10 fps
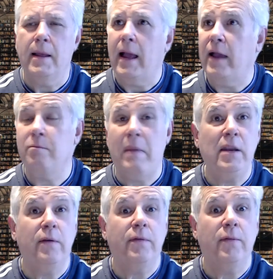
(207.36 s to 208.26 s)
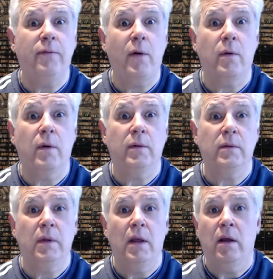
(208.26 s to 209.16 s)
As many of the folk
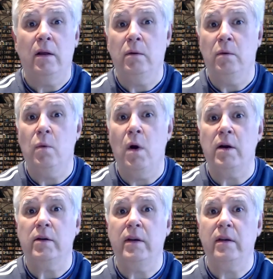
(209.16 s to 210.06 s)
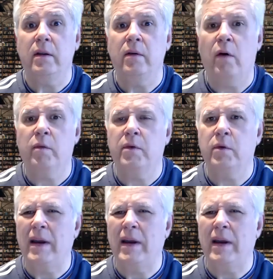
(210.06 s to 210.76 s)
worked in the hospital,